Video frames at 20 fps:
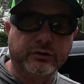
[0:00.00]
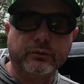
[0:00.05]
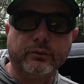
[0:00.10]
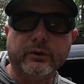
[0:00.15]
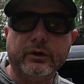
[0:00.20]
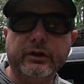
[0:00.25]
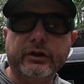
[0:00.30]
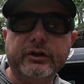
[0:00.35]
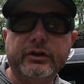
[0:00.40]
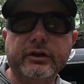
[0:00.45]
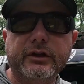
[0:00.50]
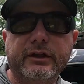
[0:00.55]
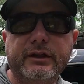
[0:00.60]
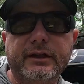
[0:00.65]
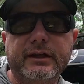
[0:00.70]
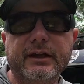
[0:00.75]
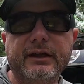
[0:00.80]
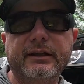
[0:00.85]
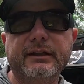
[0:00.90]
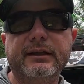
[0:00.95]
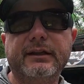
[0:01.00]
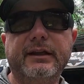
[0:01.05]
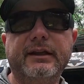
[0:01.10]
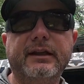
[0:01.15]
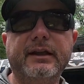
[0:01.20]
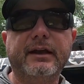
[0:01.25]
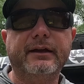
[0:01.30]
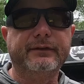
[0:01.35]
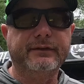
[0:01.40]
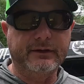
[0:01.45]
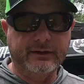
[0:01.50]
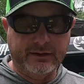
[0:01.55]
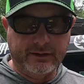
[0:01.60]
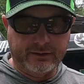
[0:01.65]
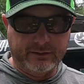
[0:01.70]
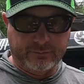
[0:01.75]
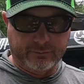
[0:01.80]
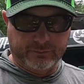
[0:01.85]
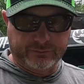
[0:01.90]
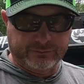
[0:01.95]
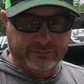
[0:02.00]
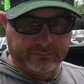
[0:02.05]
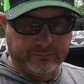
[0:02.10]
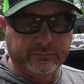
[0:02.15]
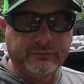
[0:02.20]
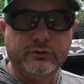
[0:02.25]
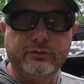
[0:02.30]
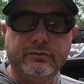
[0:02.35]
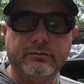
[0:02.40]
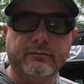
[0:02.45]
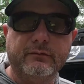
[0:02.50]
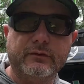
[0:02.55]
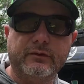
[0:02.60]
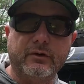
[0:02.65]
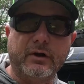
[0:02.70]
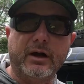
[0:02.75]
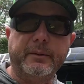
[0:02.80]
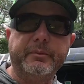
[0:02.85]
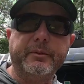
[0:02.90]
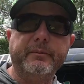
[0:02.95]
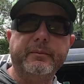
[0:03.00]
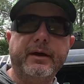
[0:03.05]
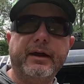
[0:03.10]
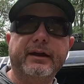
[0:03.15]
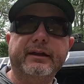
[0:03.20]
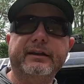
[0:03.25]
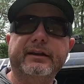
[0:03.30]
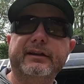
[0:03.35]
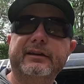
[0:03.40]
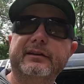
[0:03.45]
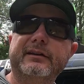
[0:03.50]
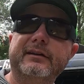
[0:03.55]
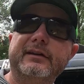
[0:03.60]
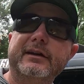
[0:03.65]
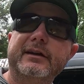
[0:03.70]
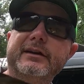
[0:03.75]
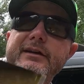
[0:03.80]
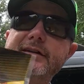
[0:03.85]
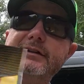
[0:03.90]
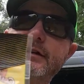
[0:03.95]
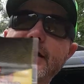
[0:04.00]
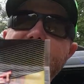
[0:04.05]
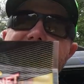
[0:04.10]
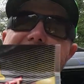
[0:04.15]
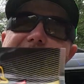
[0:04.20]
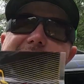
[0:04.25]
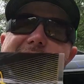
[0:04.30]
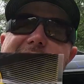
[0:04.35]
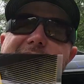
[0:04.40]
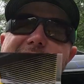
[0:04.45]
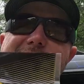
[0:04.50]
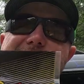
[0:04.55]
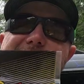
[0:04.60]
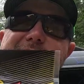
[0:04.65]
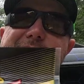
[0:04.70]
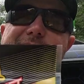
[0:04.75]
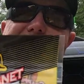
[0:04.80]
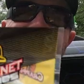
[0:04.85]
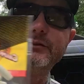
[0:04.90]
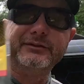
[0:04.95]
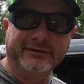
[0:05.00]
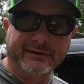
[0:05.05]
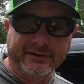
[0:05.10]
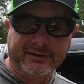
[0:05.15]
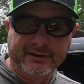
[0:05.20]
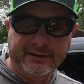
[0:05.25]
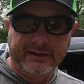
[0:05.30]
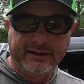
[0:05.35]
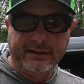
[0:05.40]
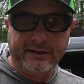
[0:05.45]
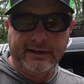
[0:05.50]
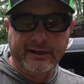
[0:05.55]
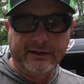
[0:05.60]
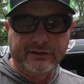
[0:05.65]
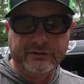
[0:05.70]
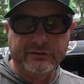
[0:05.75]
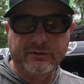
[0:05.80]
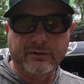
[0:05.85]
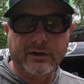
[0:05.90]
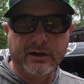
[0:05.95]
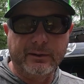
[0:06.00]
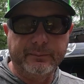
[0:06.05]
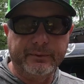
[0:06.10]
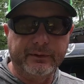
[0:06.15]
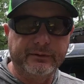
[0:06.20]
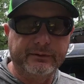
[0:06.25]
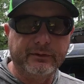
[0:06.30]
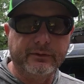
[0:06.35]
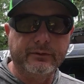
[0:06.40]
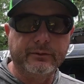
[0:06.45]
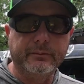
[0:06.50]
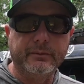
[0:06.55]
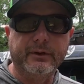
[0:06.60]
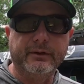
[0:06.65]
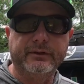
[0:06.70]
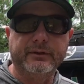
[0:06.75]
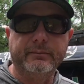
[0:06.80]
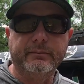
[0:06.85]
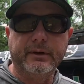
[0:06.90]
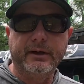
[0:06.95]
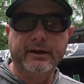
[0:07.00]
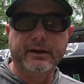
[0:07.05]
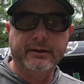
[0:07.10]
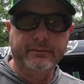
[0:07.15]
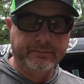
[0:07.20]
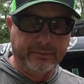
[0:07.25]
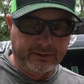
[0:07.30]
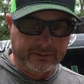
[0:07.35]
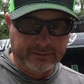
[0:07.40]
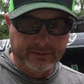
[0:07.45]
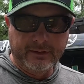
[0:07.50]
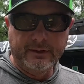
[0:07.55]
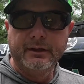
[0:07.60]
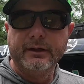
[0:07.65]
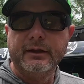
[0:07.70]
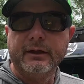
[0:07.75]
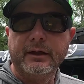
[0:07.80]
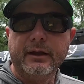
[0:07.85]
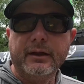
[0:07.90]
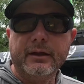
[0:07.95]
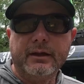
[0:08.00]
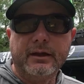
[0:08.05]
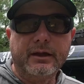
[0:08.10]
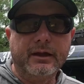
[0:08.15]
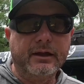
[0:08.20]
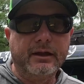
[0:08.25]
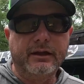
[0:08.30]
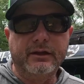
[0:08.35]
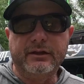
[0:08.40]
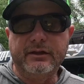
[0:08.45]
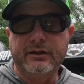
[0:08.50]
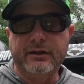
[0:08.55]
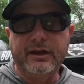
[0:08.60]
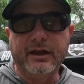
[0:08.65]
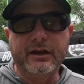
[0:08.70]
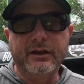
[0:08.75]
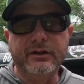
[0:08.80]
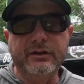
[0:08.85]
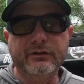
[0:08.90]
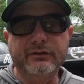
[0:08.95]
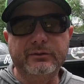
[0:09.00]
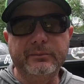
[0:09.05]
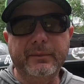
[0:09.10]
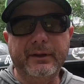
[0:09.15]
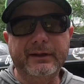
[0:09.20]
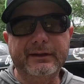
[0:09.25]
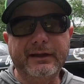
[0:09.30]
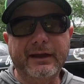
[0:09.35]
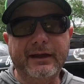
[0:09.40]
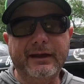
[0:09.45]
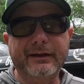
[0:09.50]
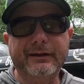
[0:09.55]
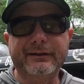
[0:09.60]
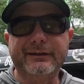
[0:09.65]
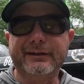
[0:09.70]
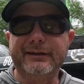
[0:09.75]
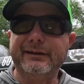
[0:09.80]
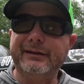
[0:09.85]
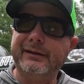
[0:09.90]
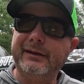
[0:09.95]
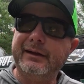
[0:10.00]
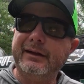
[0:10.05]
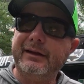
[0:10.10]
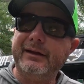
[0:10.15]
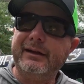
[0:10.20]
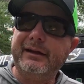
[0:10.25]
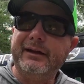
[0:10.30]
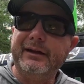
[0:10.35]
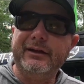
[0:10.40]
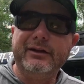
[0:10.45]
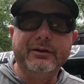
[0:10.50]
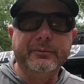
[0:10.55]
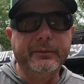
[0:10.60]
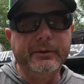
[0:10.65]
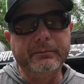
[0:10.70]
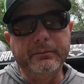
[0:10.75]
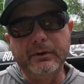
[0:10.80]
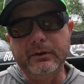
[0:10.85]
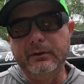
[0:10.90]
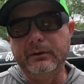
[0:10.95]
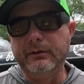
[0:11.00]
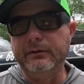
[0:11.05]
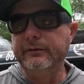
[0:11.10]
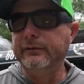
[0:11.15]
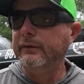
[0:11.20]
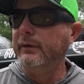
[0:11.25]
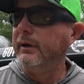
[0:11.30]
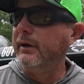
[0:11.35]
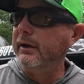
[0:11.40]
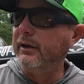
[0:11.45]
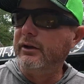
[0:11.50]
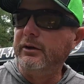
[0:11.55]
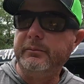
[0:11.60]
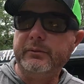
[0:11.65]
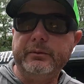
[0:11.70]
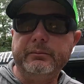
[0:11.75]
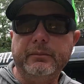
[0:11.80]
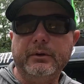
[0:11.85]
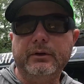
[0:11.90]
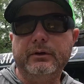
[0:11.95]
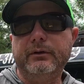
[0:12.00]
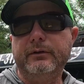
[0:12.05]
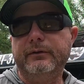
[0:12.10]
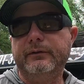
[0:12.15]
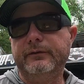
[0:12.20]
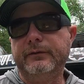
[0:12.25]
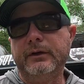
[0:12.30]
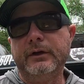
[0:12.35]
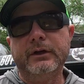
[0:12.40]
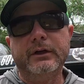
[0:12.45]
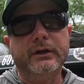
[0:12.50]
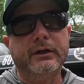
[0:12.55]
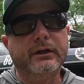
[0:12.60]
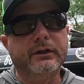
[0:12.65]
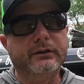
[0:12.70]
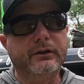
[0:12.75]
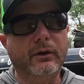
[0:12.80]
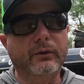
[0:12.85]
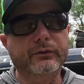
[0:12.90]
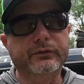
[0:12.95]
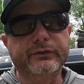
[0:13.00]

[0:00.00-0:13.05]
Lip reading: a really good kit to get out there with some crappie magnet, tiny dancers, and catch crappie through the month of May. But Kind of use the mentality, hit them and move, hit them and move. Don't